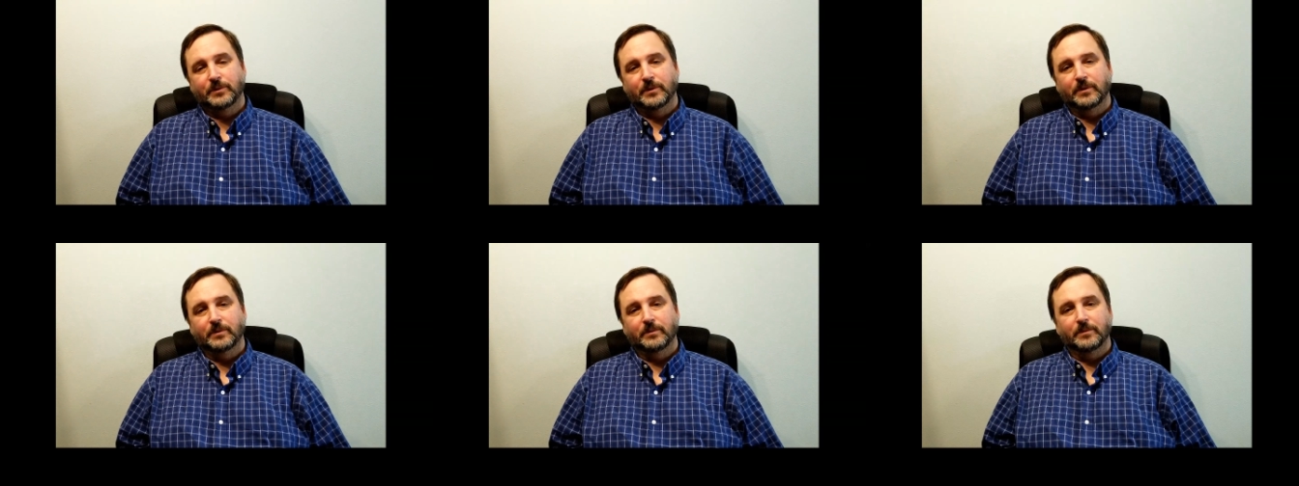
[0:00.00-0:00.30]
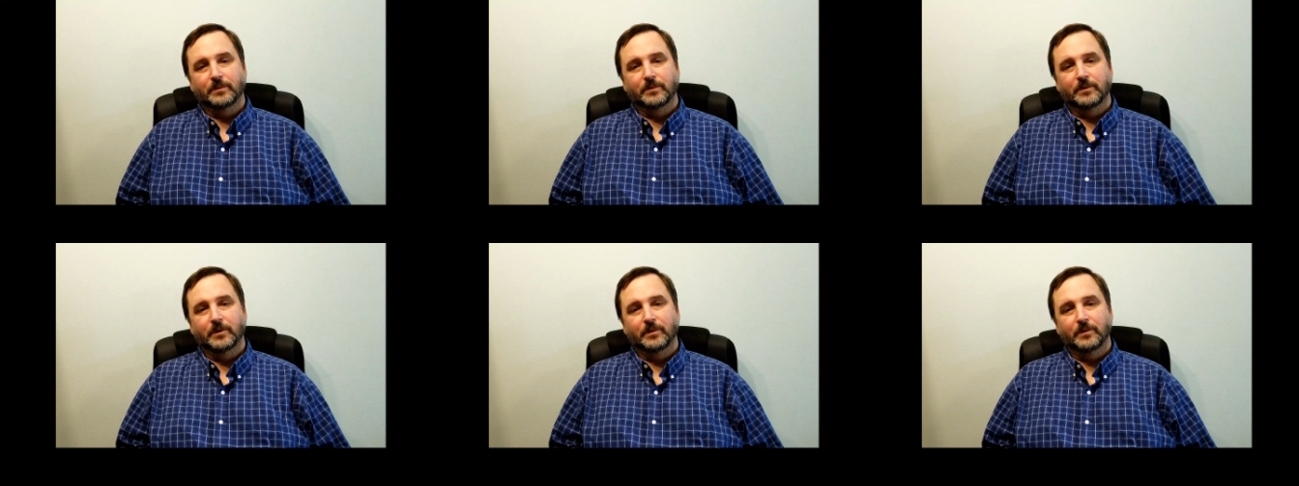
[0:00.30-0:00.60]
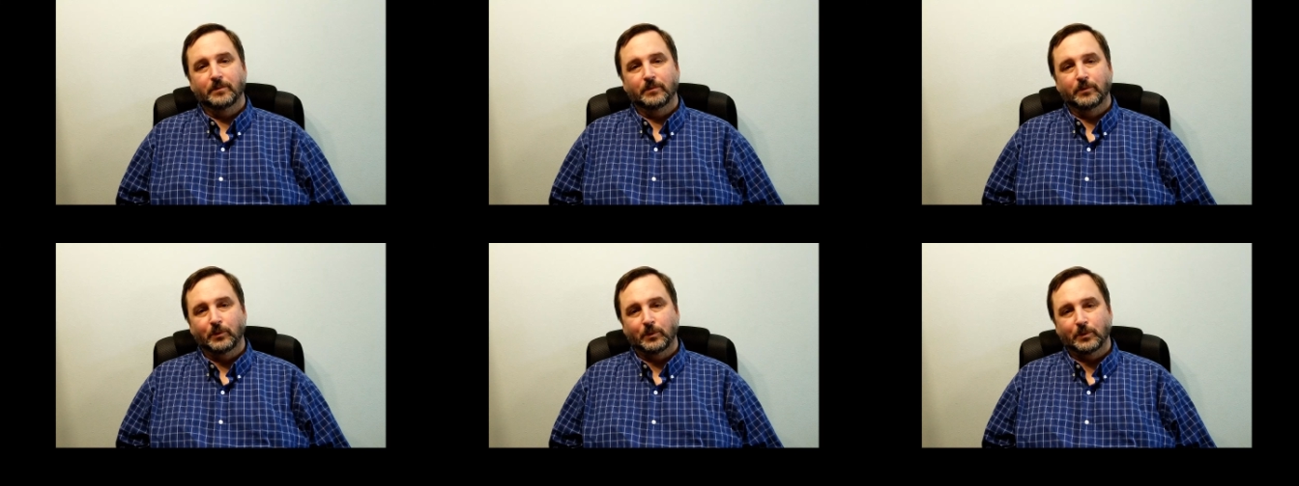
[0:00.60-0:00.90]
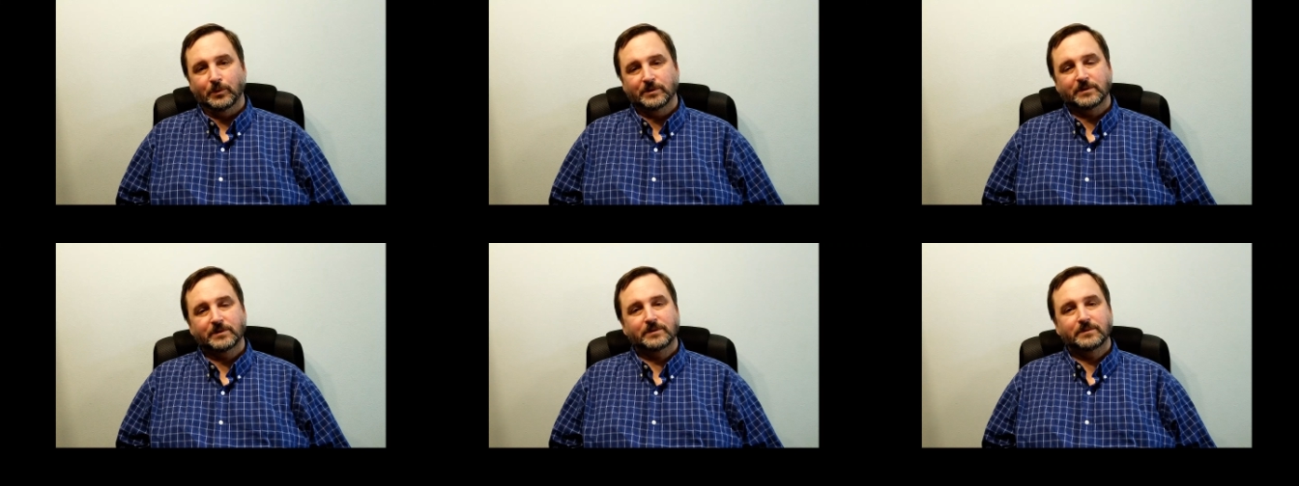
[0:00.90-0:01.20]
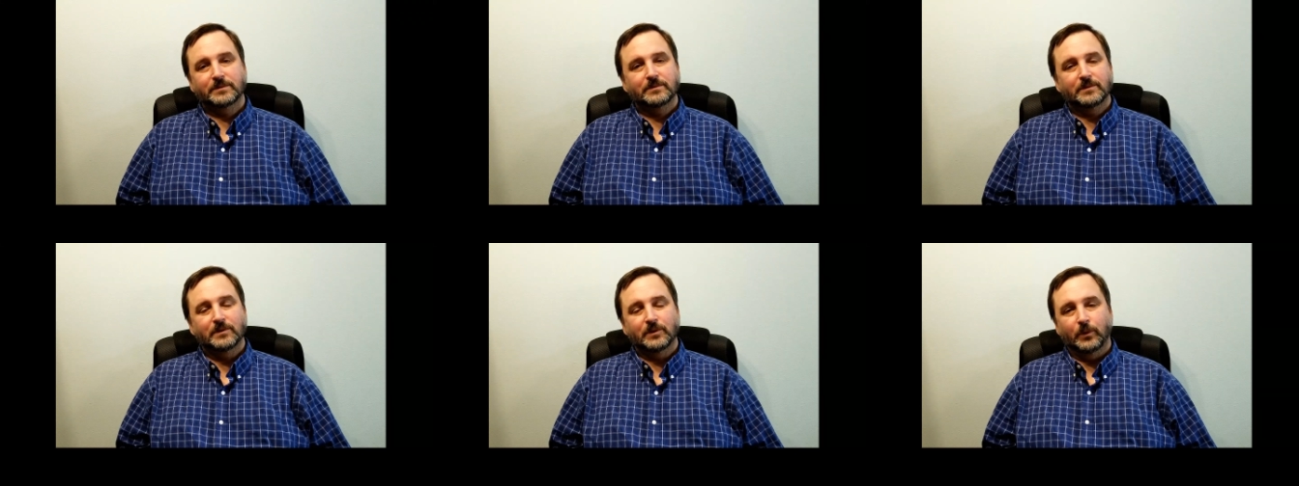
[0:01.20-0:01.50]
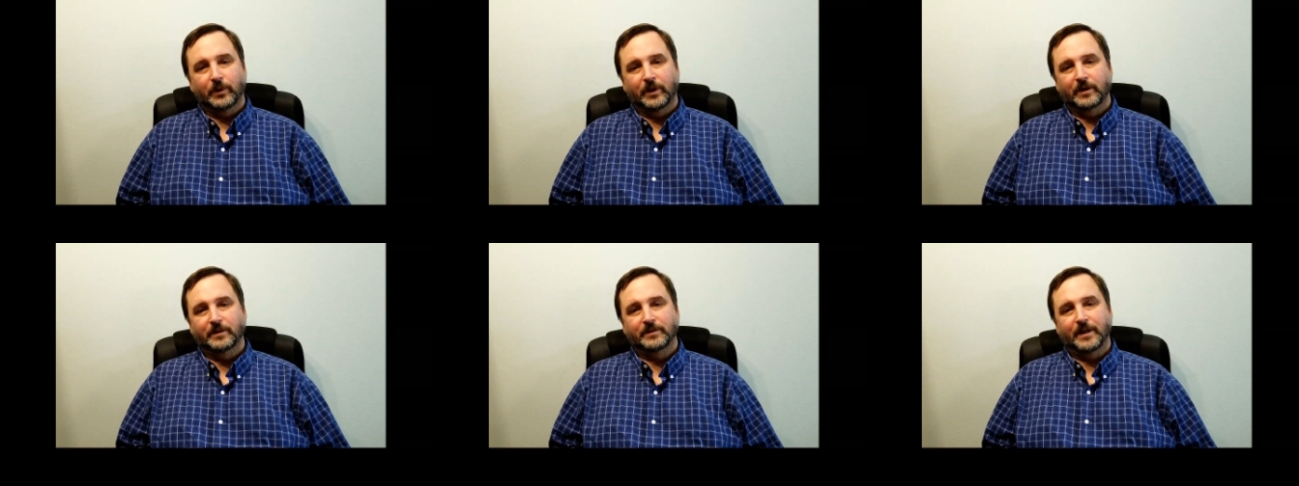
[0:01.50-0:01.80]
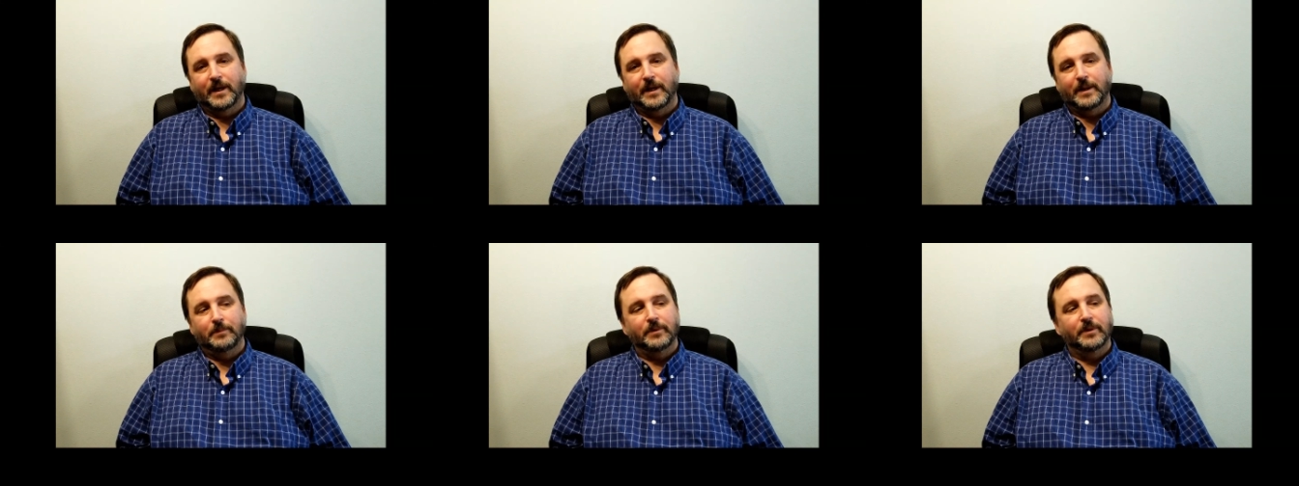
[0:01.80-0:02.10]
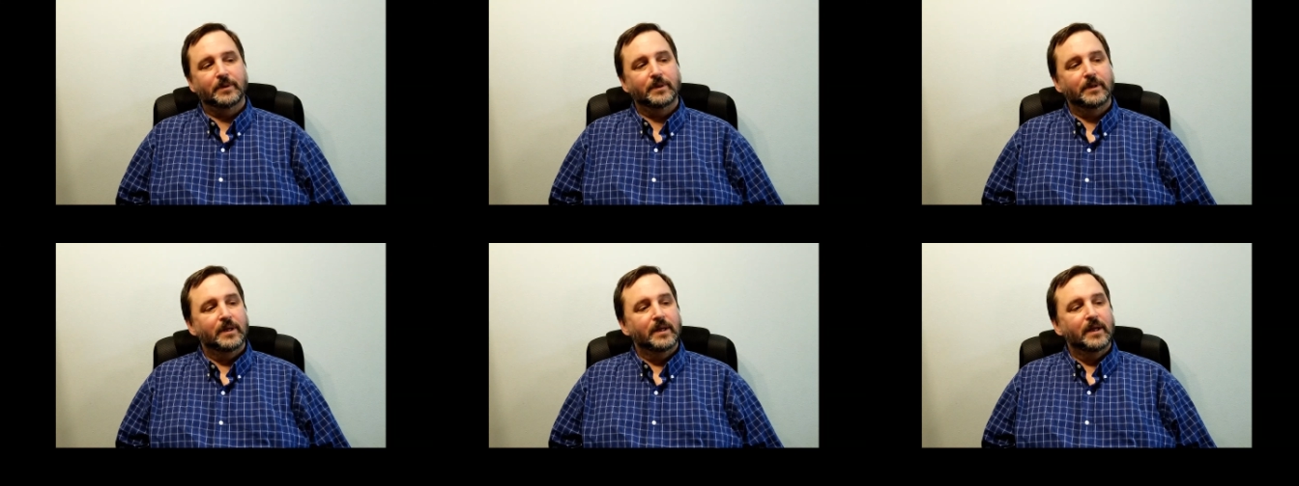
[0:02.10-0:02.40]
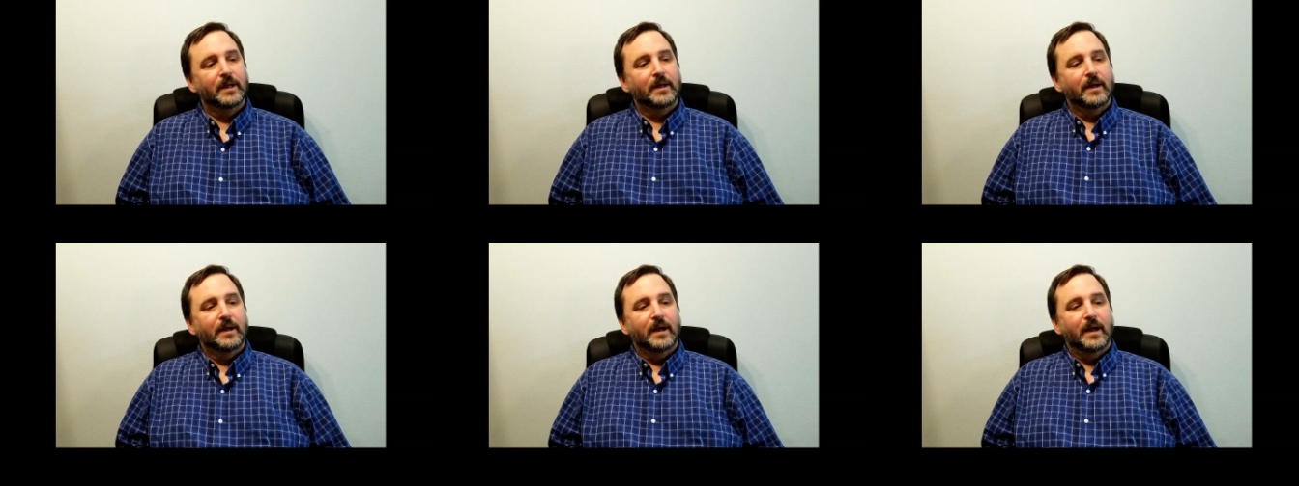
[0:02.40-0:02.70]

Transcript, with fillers: a rules lawyer type.